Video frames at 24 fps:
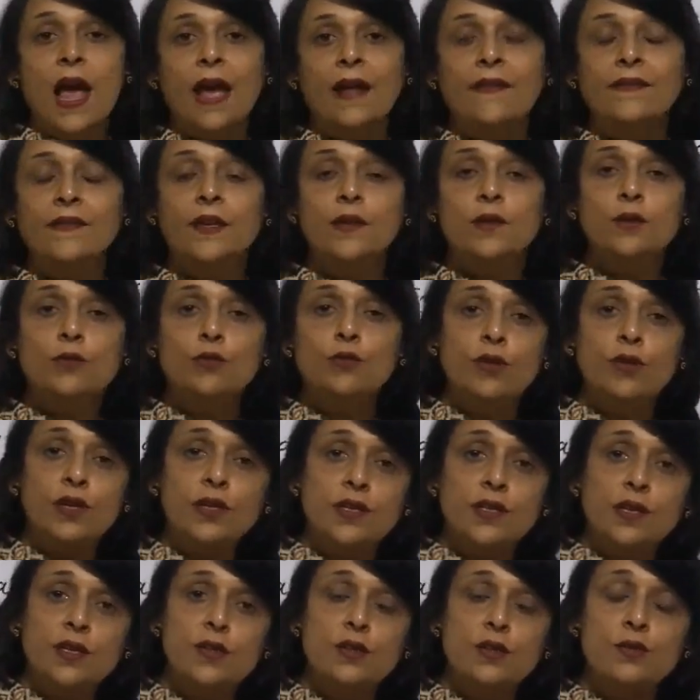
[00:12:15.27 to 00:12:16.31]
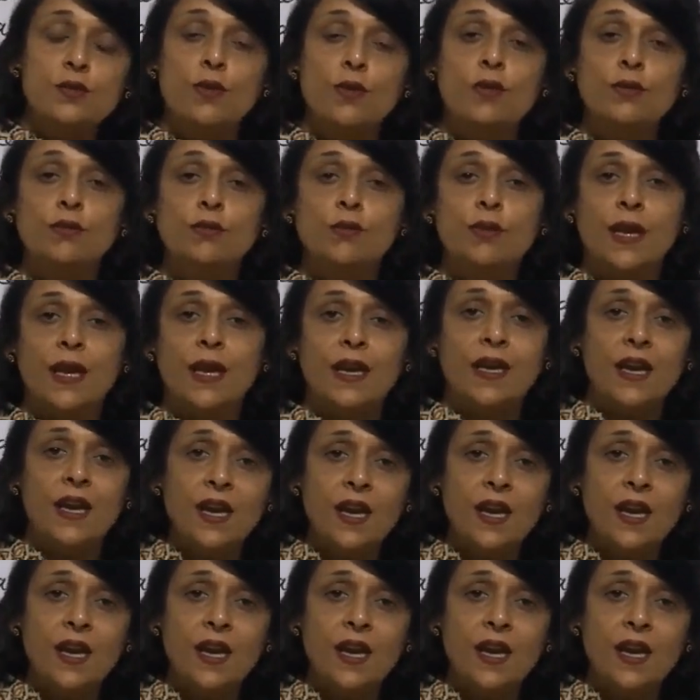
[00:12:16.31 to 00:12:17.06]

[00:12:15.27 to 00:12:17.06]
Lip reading: And the ureter is going to take